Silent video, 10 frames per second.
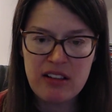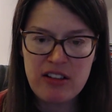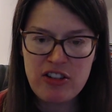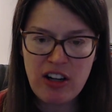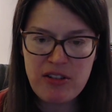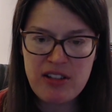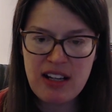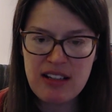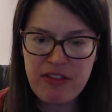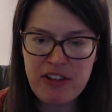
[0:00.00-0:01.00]
Charles had
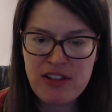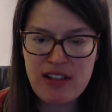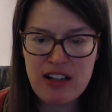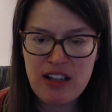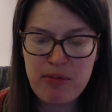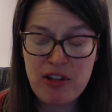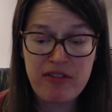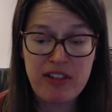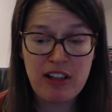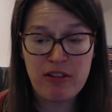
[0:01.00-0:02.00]
never sucked up to a
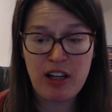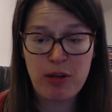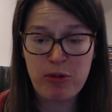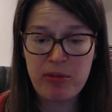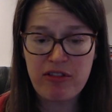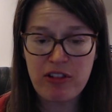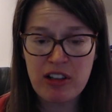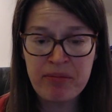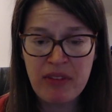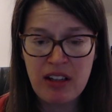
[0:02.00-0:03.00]
video camera
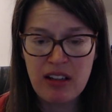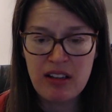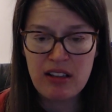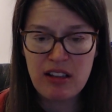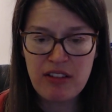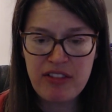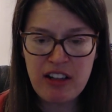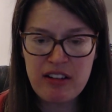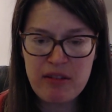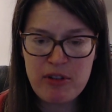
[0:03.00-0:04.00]
before. He
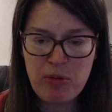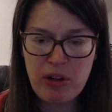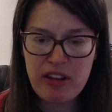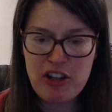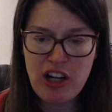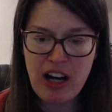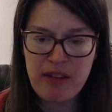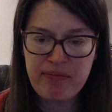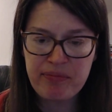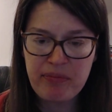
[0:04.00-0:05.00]
figured it was worth the
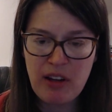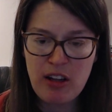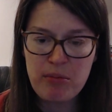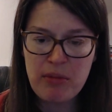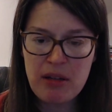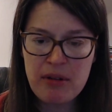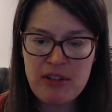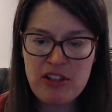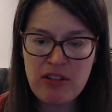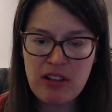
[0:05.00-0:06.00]
shot. Maybe
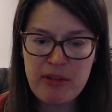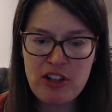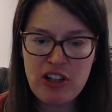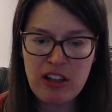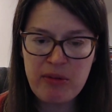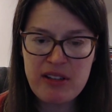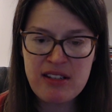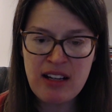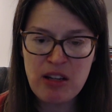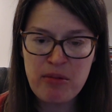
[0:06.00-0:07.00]
Mr. Lemoncello would
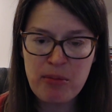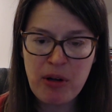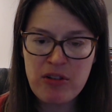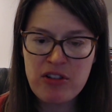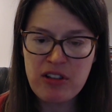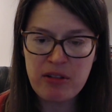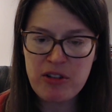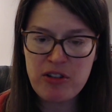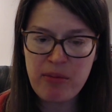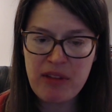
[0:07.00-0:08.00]
send him a bonus clue or
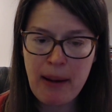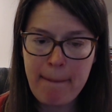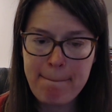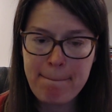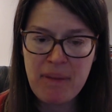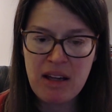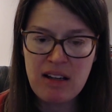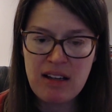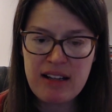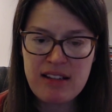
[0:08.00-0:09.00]
something.
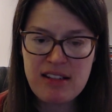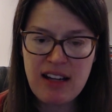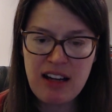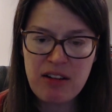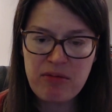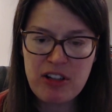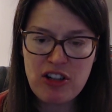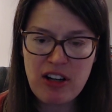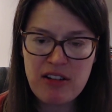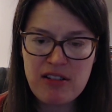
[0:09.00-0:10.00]
Instead, when
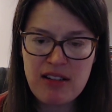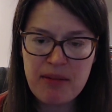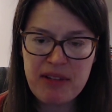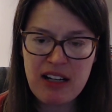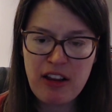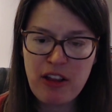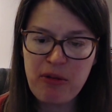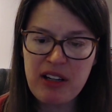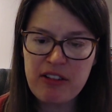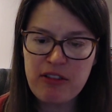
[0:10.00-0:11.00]
Charles stepped out of the
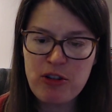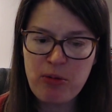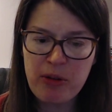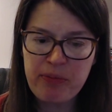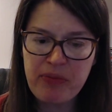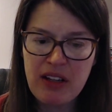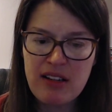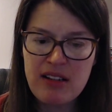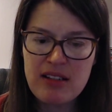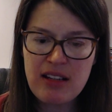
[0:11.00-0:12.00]
300s room,
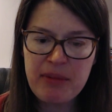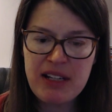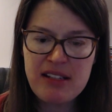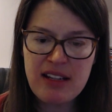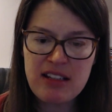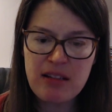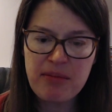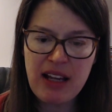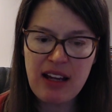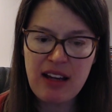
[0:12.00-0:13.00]
somebody sent
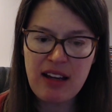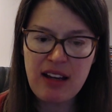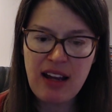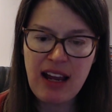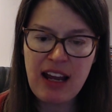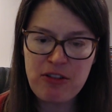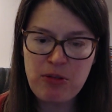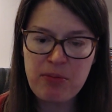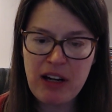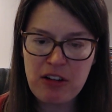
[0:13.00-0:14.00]
him
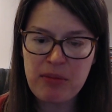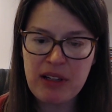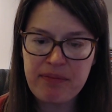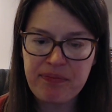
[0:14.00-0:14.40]
Andrew Peckelman.